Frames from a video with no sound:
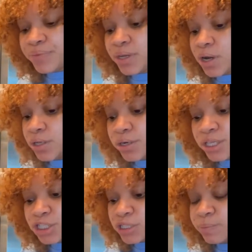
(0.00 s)
are literally
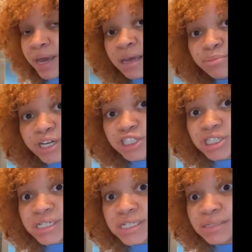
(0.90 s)
just
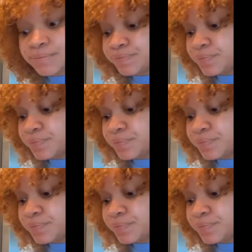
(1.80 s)
paintbrushes,